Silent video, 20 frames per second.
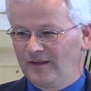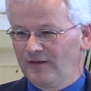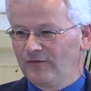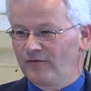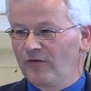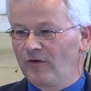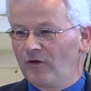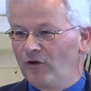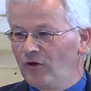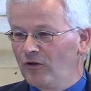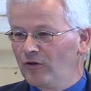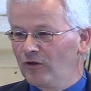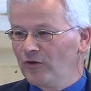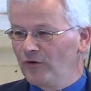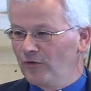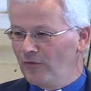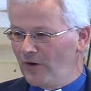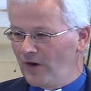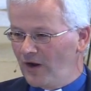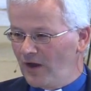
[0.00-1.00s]
for all
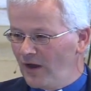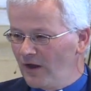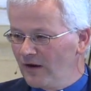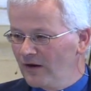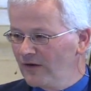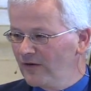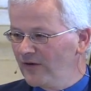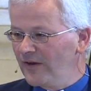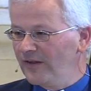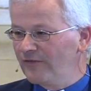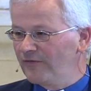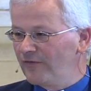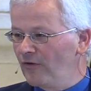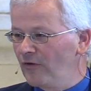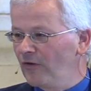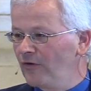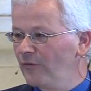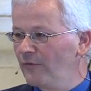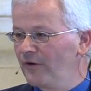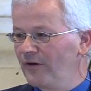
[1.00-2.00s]
who are hungry, for
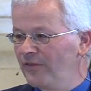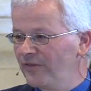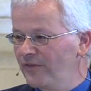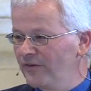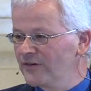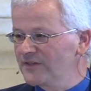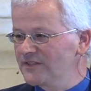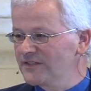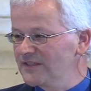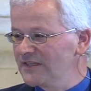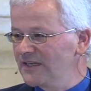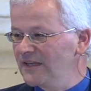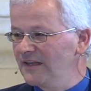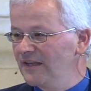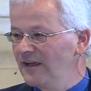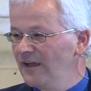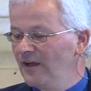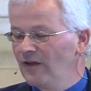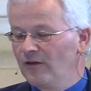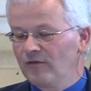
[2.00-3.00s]
all who are thirsty,
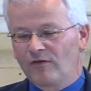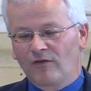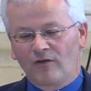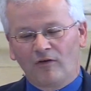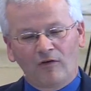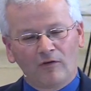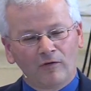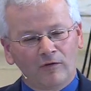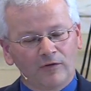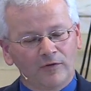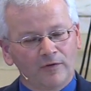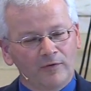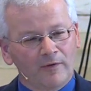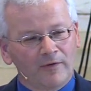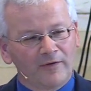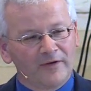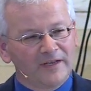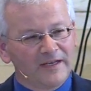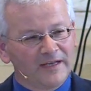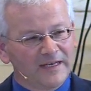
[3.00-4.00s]
for all who
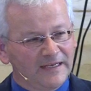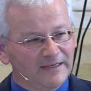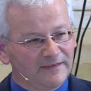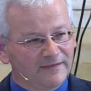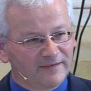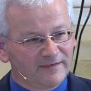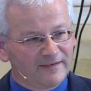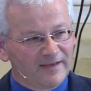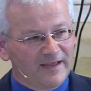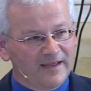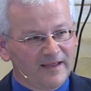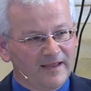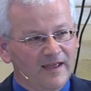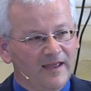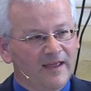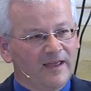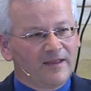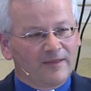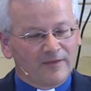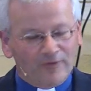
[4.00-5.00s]
are in need today.
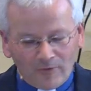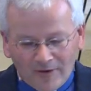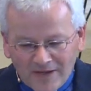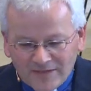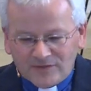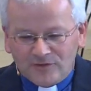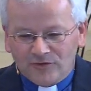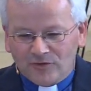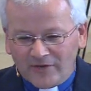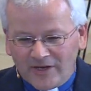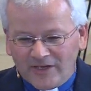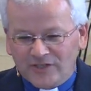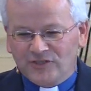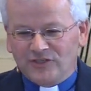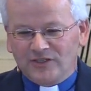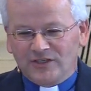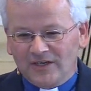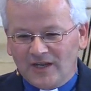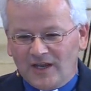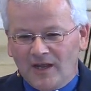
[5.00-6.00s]
The
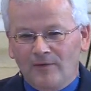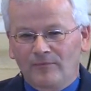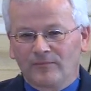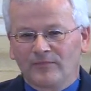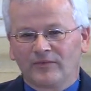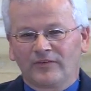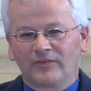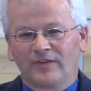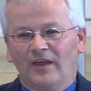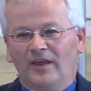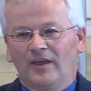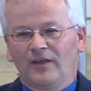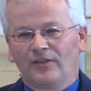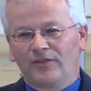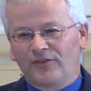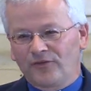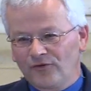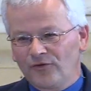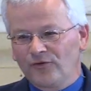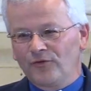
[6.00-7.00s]
restoration comes
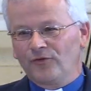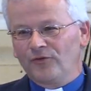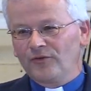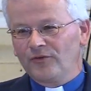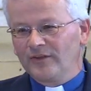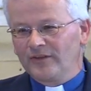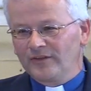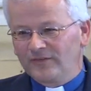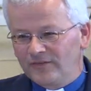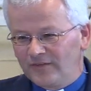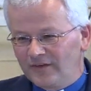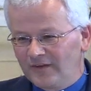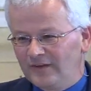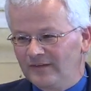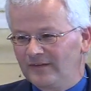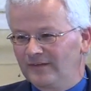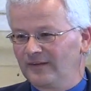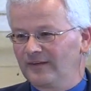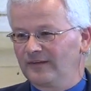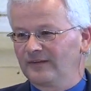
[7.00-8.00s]
through
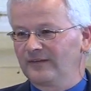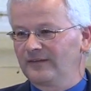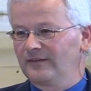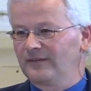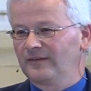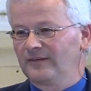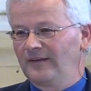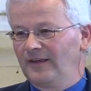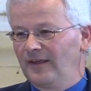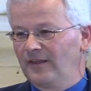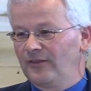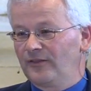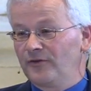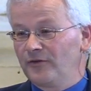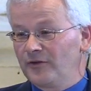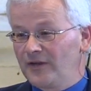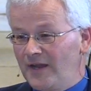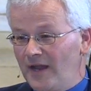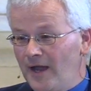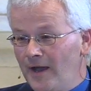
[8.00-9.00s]
Jesus,
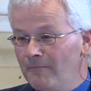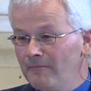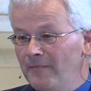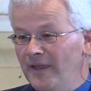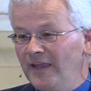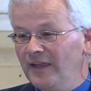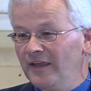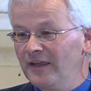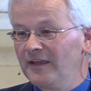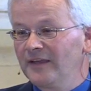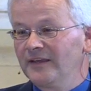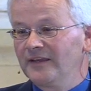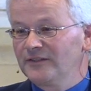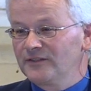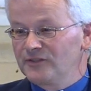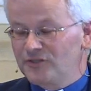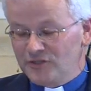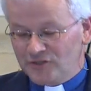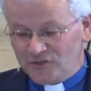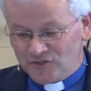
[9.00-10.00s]
through coming
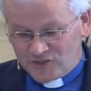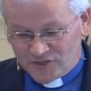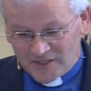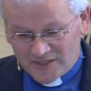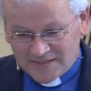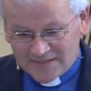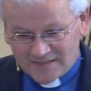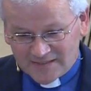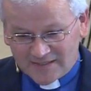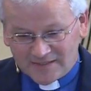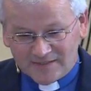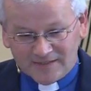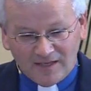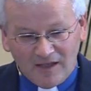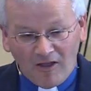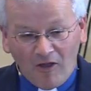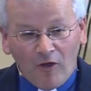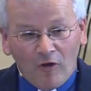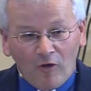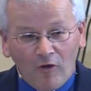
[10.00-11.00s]
to Jesus.
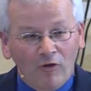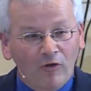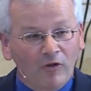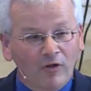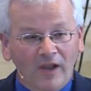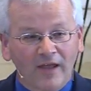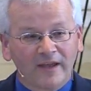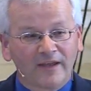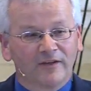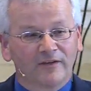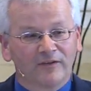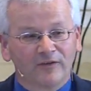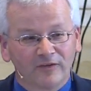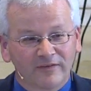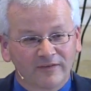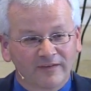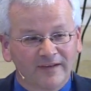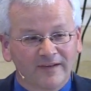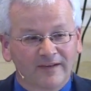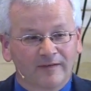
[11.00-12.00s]
All I can do
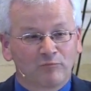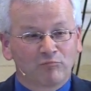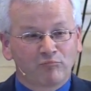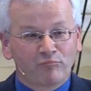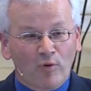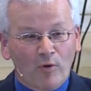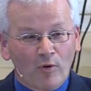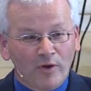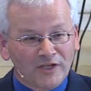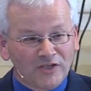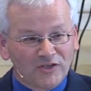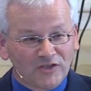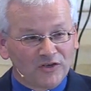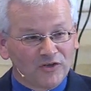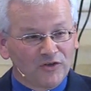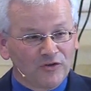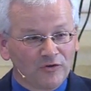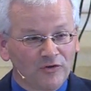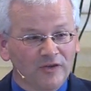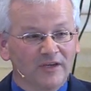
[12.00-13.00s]
today is point
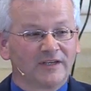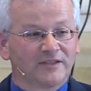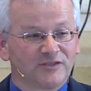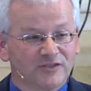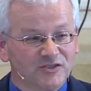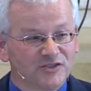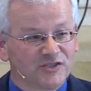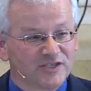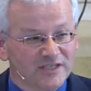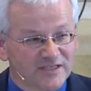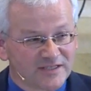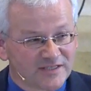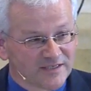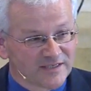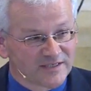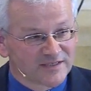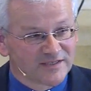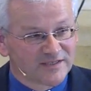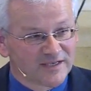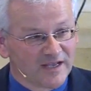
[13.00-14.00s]
you to
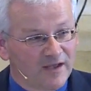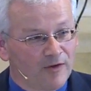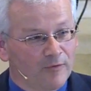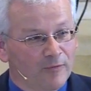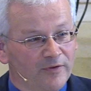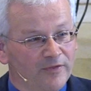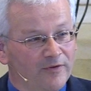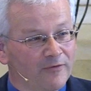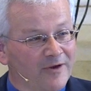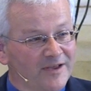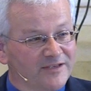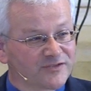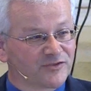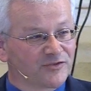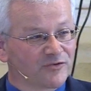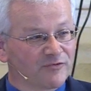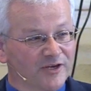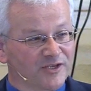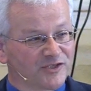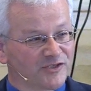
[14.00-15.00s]
Jesus, where the
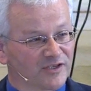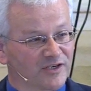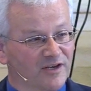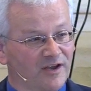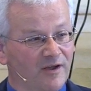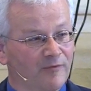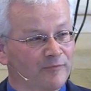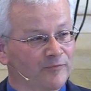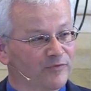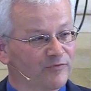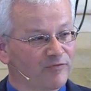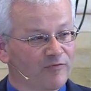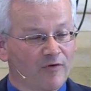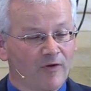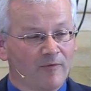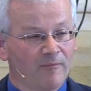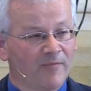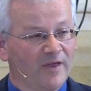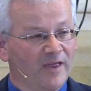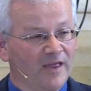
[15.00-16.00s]
restoration comes
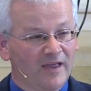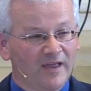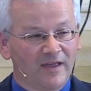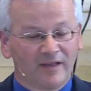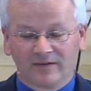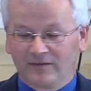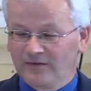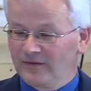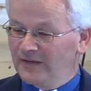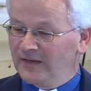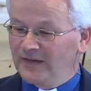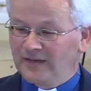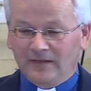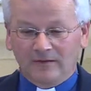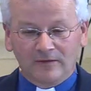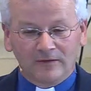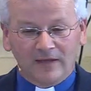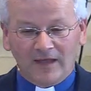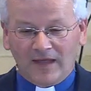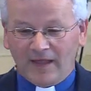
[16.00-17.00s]
from. To
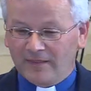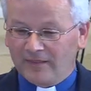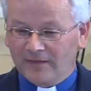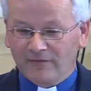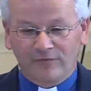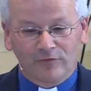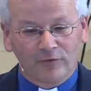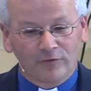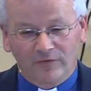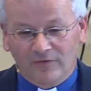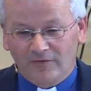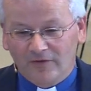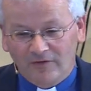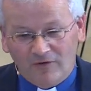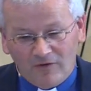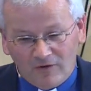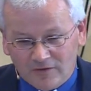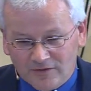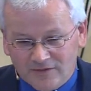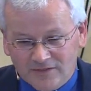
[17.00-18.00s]
kneel at the foot of the
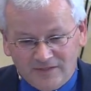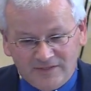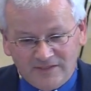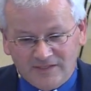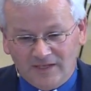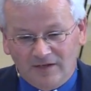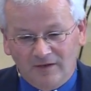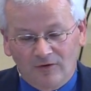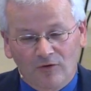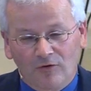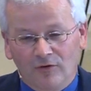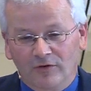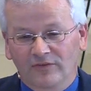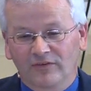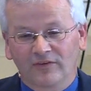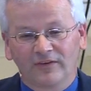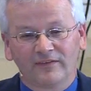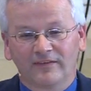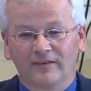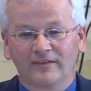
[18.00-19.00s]
cross and say, Lord
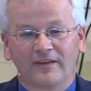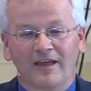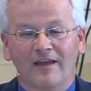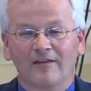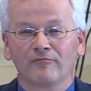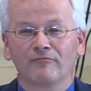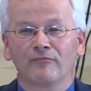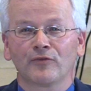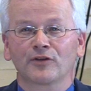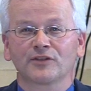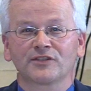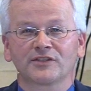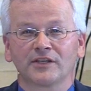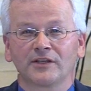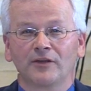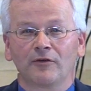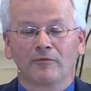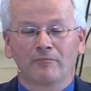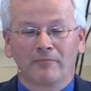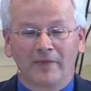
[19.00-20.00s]
Jesus, have
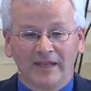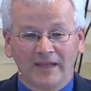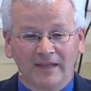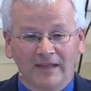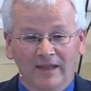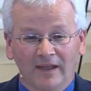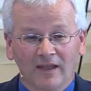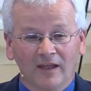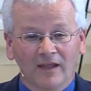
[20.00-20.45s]
mercy on me.